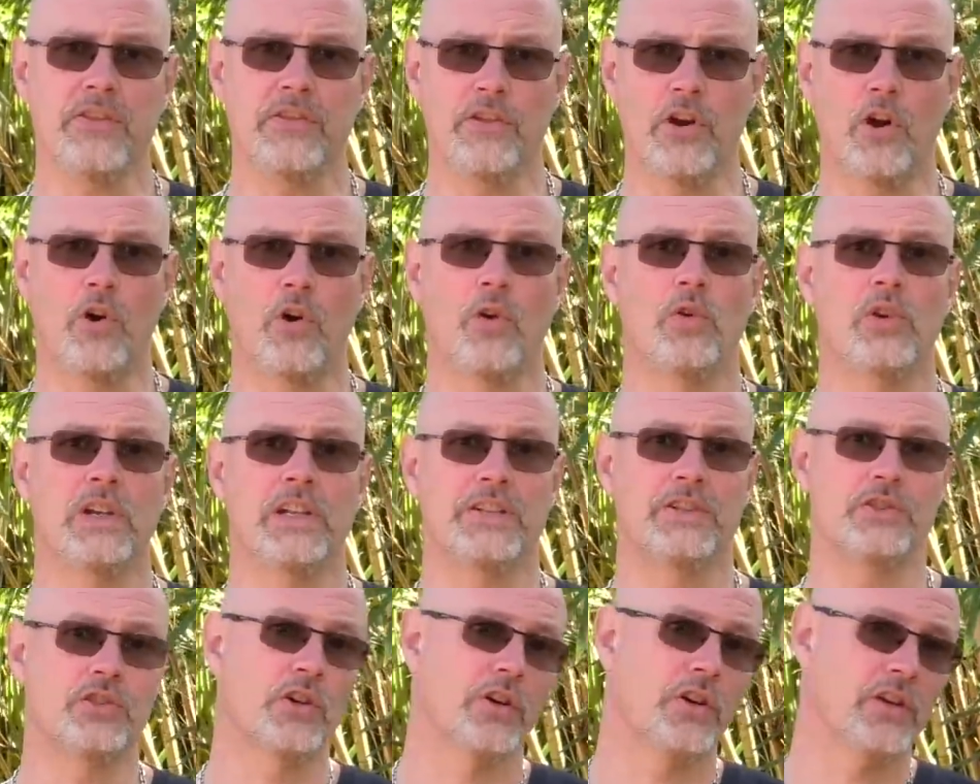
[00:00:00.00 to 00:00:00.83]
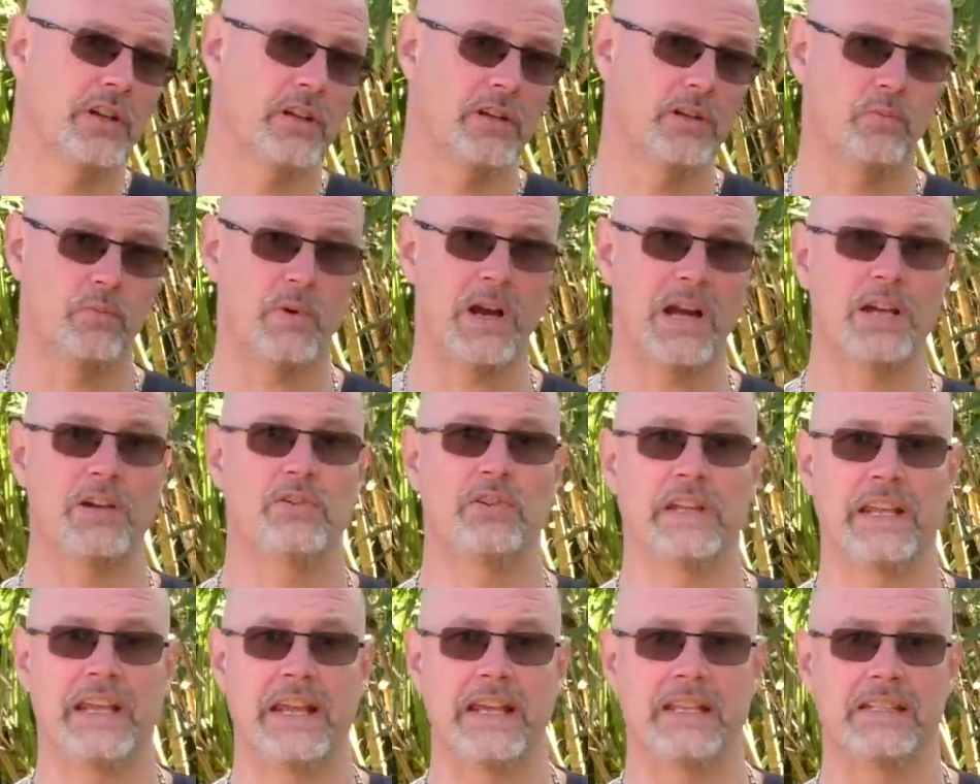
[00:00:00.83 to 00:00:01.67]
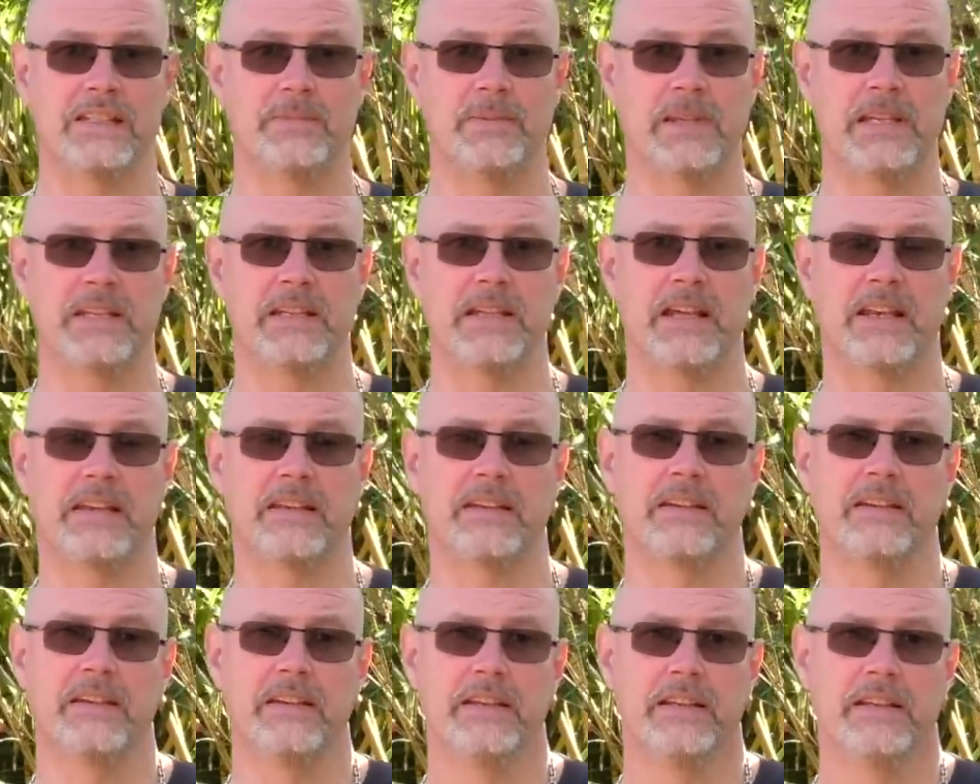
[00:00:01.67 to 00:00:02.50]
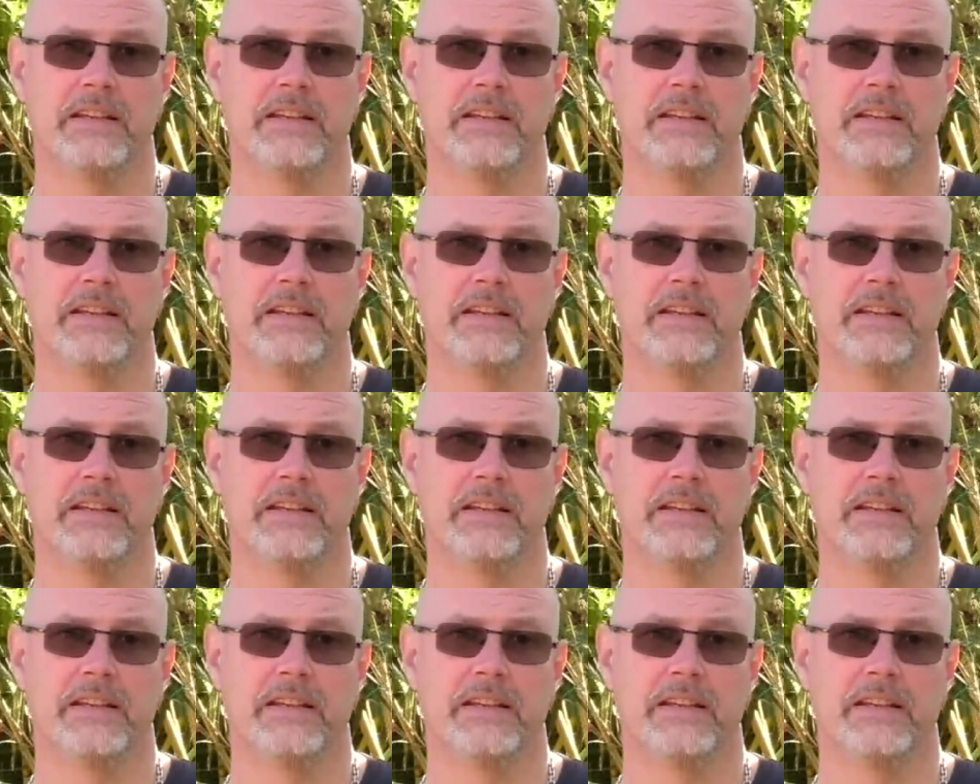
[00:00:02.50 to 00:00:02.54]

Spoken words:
The whole internal wiring has been done.